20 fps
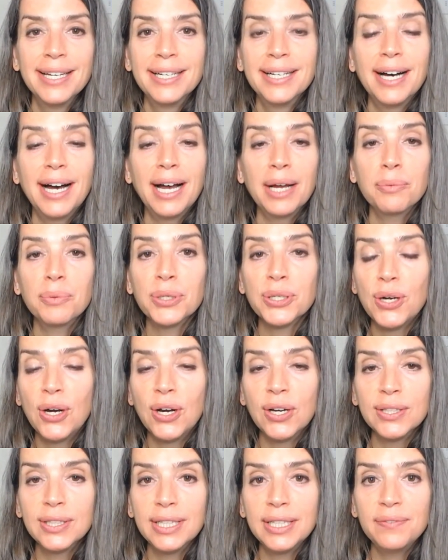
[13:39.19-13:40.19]
I work
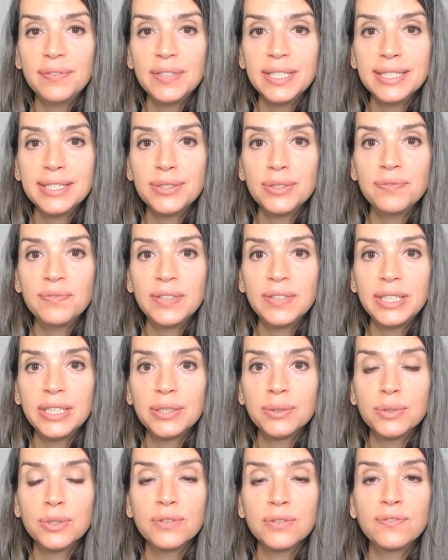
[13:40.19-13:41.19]
online via Zoom
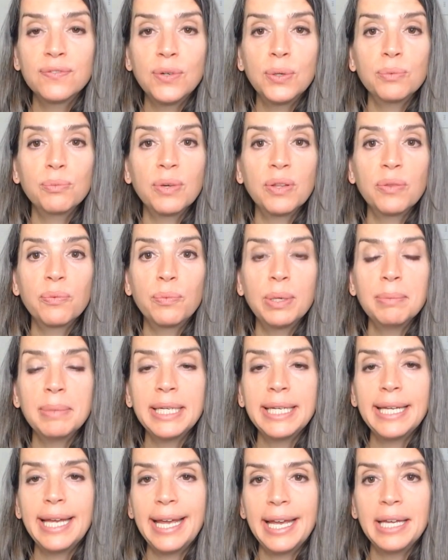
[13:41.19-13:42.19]
video or phone with women
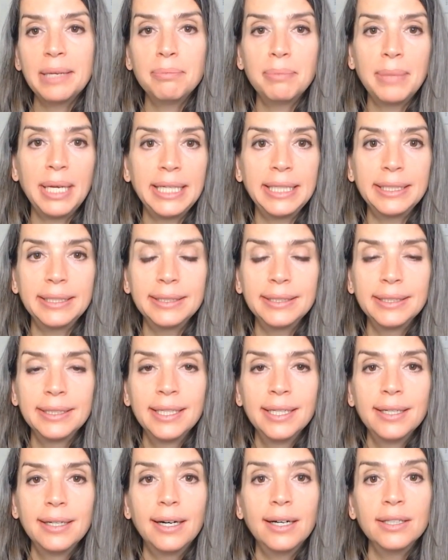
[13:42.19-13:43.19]
and men.
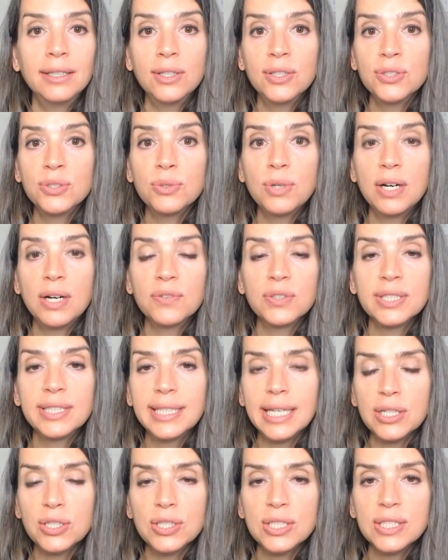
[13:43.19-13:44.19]
I also offer
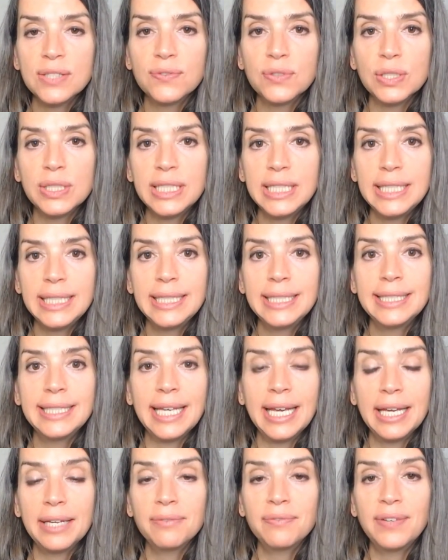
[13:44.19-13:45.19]
sessions for teens
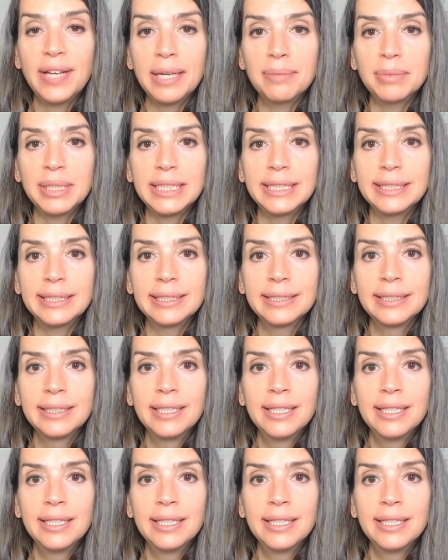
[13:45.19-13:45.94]
and families.